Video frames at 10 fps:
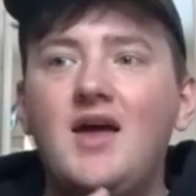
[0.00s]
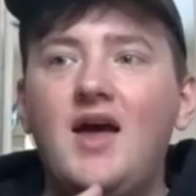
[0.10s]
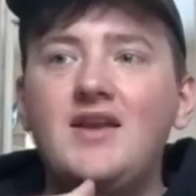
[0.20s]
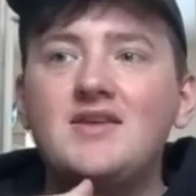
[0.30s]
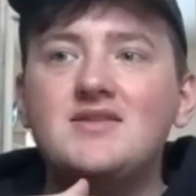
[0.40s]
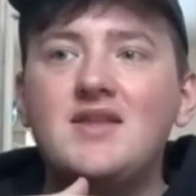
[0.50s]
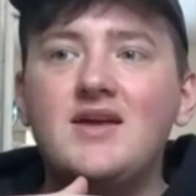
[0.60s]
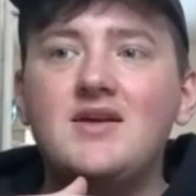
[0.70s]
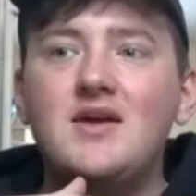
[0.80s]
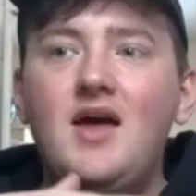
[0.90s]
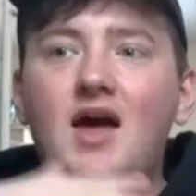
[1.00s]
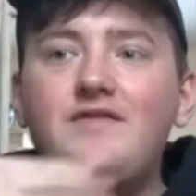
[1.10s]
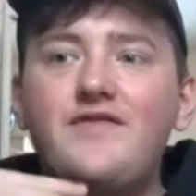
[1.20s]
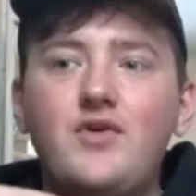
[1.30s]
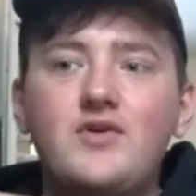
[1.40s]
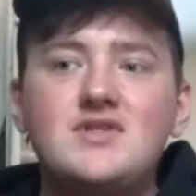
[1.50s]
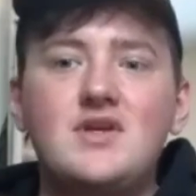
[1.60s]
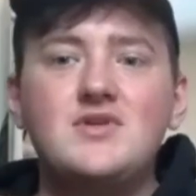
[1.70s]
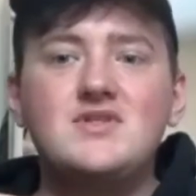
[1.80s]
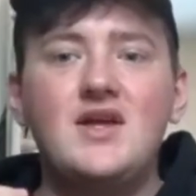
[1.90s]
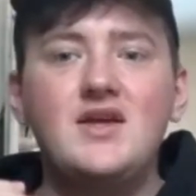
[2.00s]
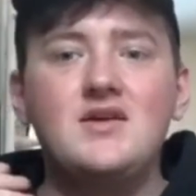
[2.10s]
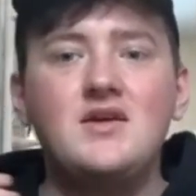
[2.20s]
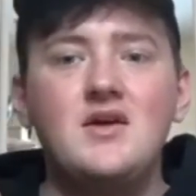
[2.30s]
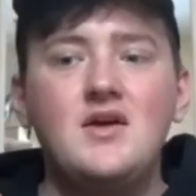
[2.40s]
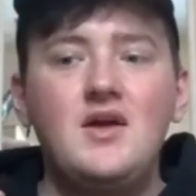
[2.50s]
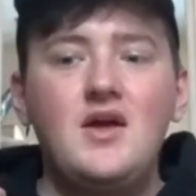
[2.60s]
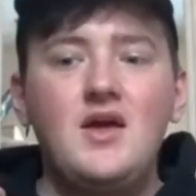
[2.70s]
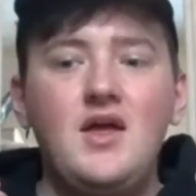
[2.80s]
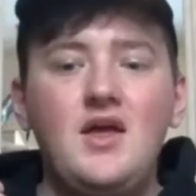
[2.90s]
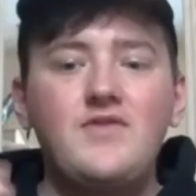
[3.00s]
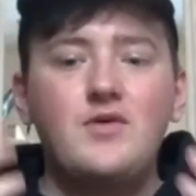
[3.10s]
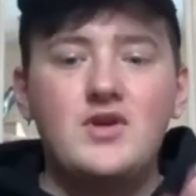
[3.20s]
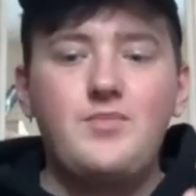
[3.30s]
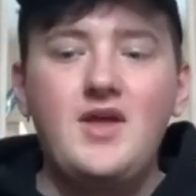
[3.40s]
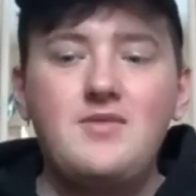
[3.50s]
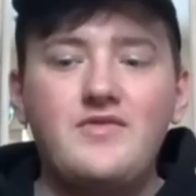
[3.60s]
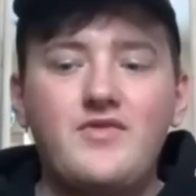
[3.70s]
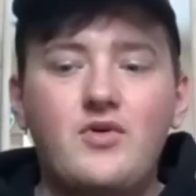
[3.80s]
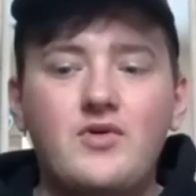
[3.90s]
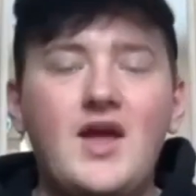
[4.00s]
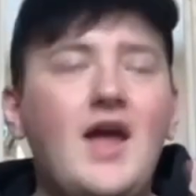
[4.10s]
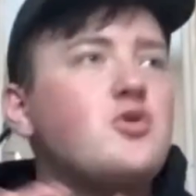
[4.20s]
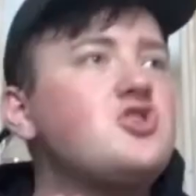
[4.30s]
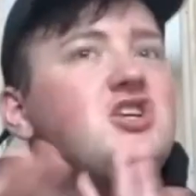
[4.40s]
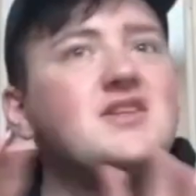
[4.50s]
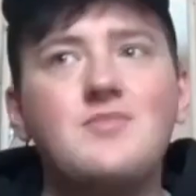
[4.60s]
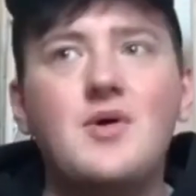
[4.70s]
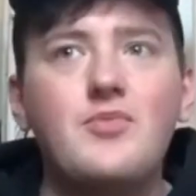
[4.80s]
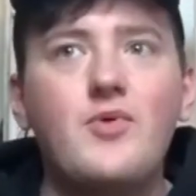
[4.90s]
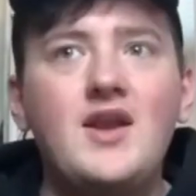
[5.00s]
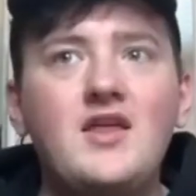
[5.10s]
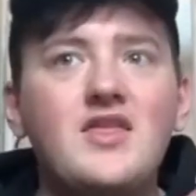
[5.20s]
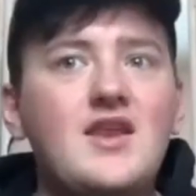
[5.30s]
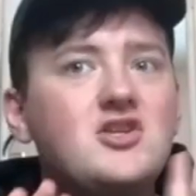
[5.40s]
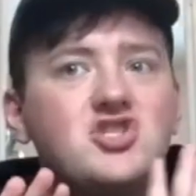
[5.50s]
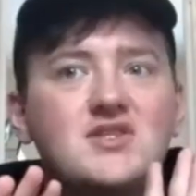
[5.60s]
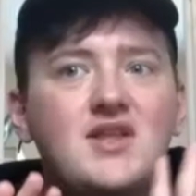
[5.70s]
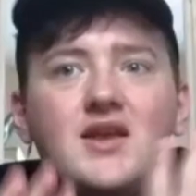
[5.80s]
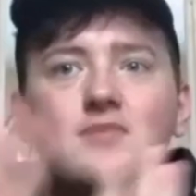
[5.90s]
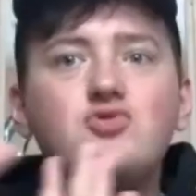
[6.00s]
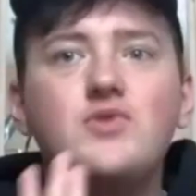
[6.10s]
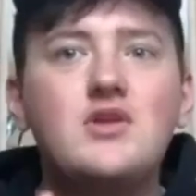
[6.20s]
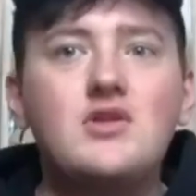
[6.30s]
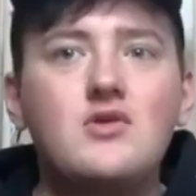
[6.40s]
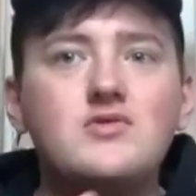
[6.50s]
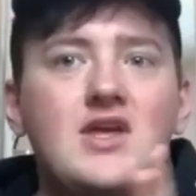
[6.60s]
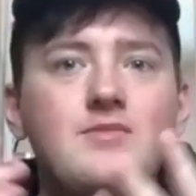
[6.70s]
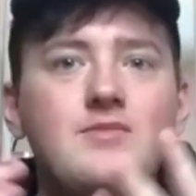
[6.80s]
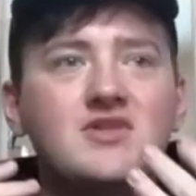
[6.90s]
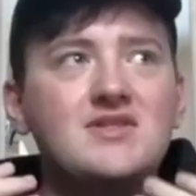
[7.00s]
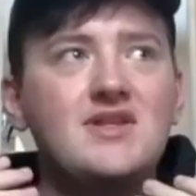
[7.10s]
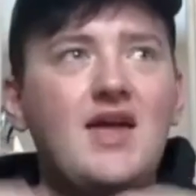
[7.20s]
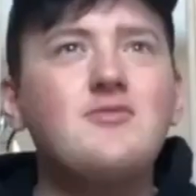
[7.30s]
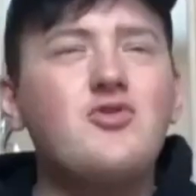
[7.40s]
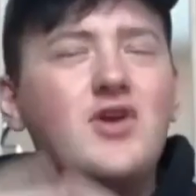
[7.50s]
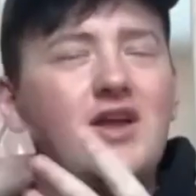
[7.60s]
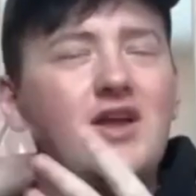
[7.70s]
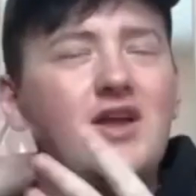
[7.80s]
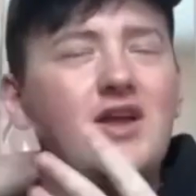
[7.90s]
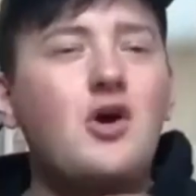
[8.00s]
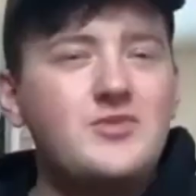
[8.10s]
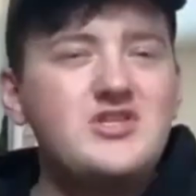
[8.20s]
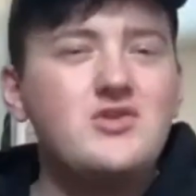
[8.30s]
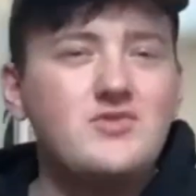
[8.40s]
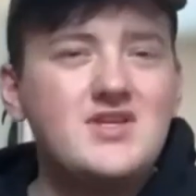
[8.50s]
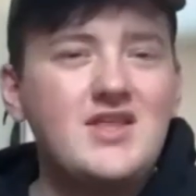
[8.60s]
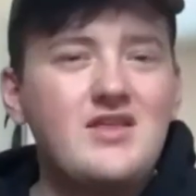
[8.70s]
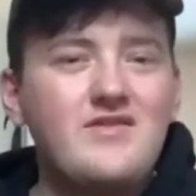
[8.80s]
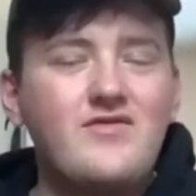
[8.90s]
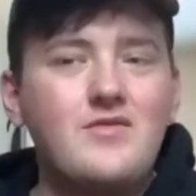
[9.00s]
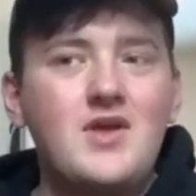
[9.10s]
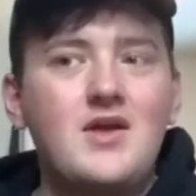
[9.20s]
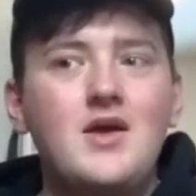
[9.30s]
And it's like, at first I was like, if they were going to pay me for it, I wouldn't chase them up or anything. I'll just let them do it in their own time. Because it's like, I'm grateful for the opportunity that they've given me.